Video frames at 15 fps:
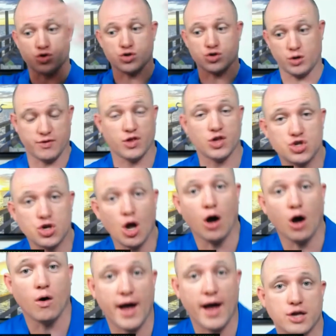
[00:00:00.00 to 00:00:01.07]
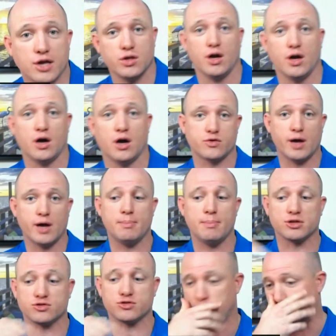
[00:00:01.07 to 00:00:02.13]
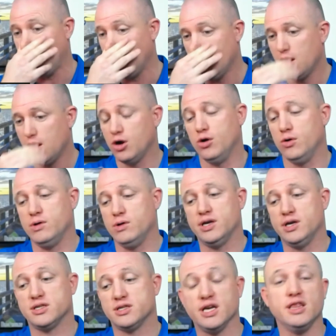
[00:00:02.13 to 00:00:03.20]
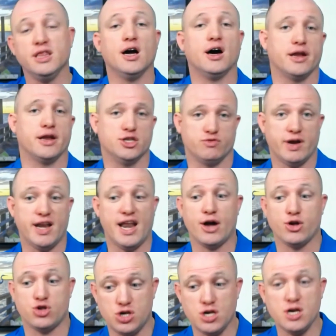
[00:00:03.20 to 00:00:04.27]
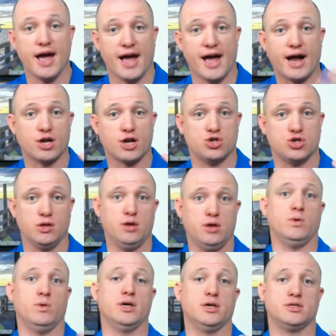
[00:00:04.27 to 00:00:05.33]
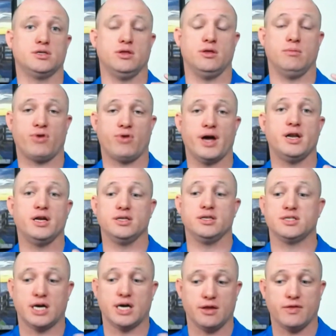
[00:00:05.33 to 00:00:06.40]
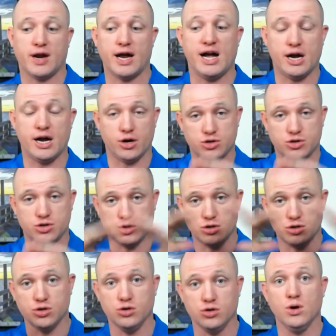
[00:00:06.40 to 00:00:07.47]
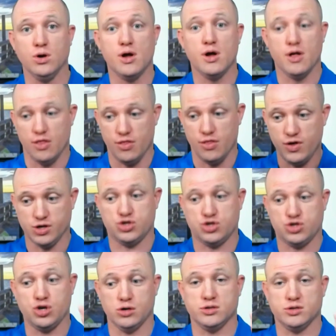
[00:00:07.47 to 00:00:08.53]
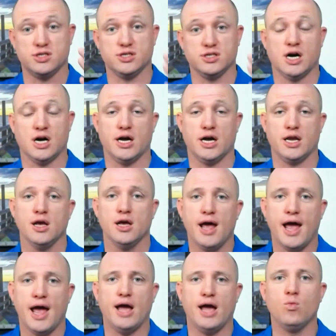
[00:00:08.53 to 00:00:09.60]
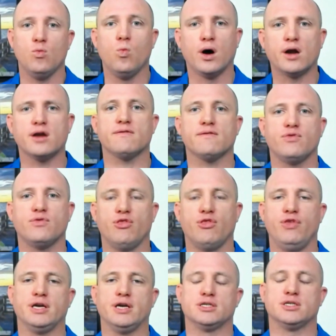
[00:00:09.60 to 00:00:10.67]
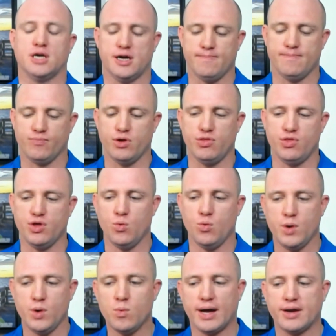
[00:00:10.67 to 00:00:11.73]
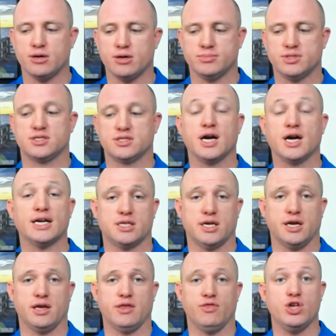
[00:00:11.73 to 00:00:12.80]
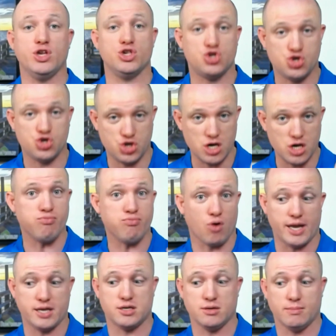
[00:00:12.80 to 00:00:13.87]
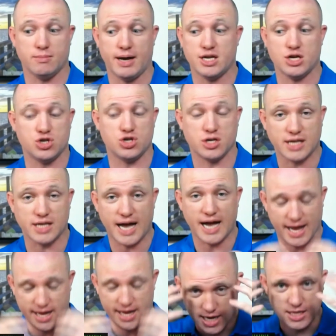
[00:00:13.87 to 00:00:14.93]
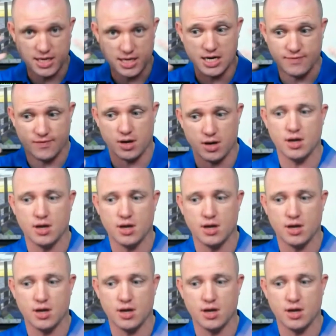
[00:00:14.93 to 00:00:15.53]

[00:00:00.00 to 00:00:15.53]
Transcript: Theory for this show. Actually, Andrea Beltrami, who is in the audience right now, she actually was the branding designer that I hired to do this show's design. And one of the things that we wound up discussing that she brought to my attention, because I didn't even